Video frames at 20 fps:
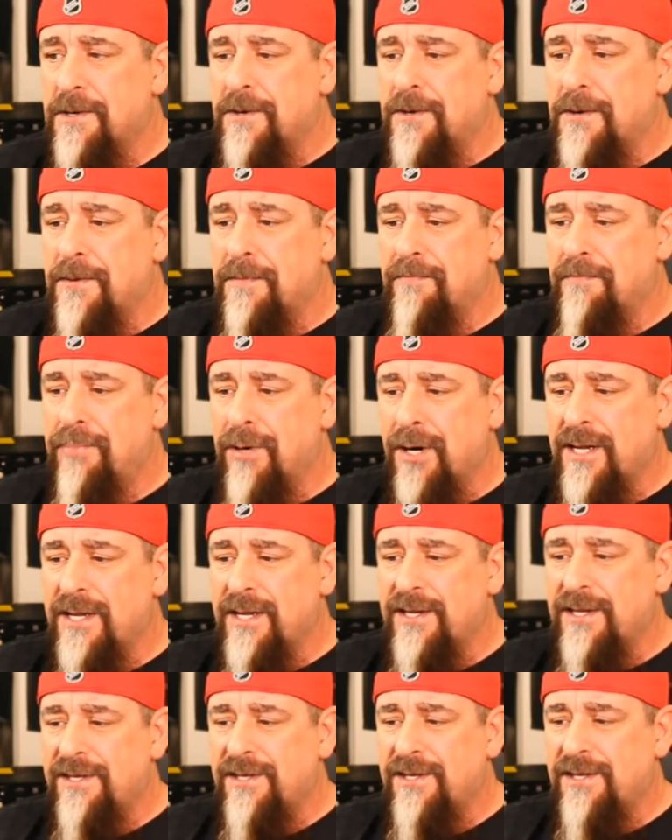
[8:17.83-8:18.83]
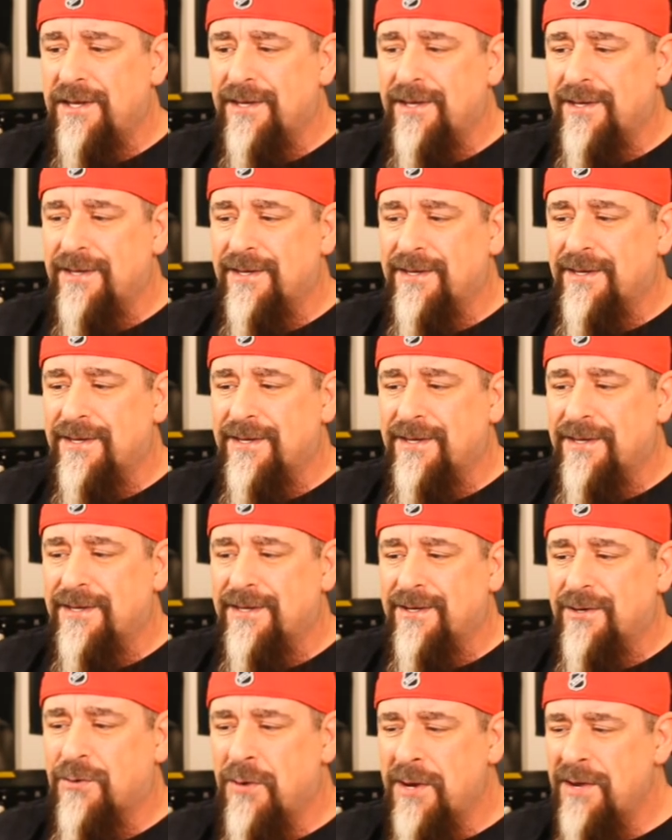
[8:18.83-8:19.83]
But
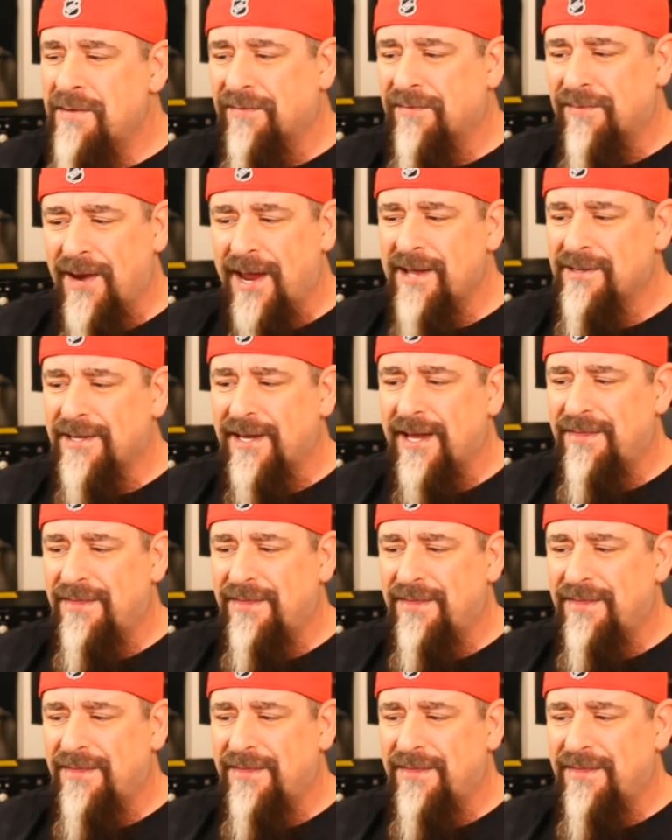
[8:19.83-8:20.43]
quite frankly,